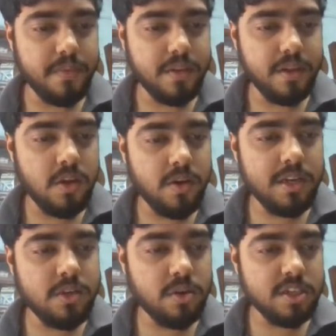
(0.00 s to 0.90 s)
you can
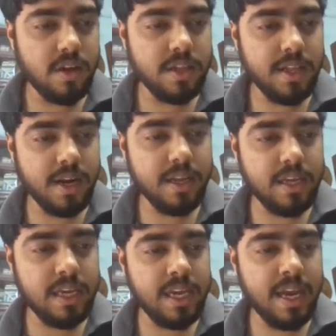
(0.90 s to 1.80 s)
notice one thing, that
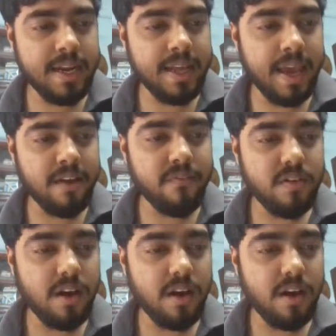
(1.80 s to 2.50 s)
E and F